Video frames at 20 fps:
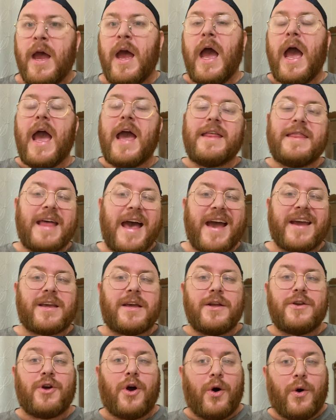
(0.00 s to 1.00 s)
And that
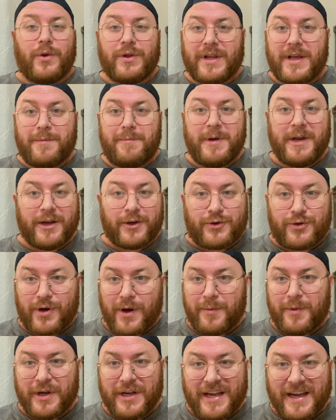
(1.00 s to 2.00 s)
can only be
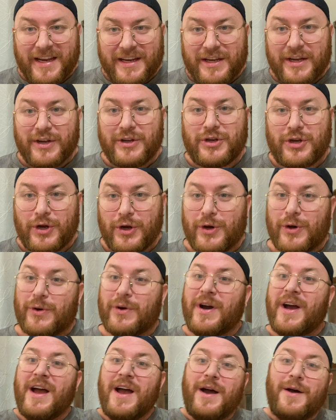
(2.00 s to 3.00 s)
attributed
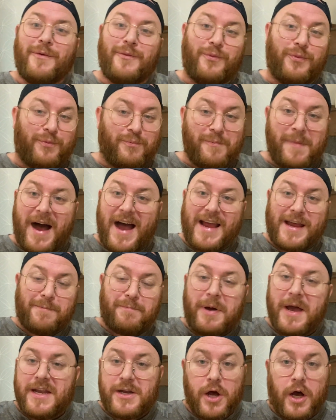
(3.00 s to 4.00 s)
to my
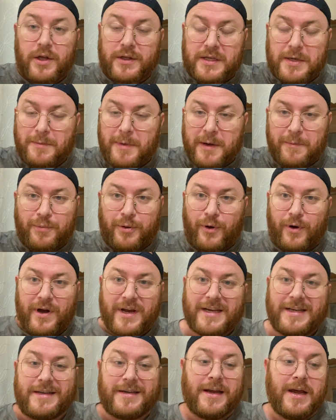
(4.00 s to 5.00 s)
penultimate
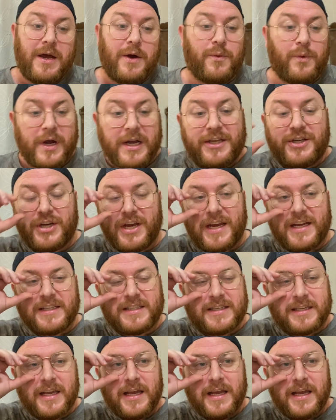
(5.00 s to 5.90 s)
point, which is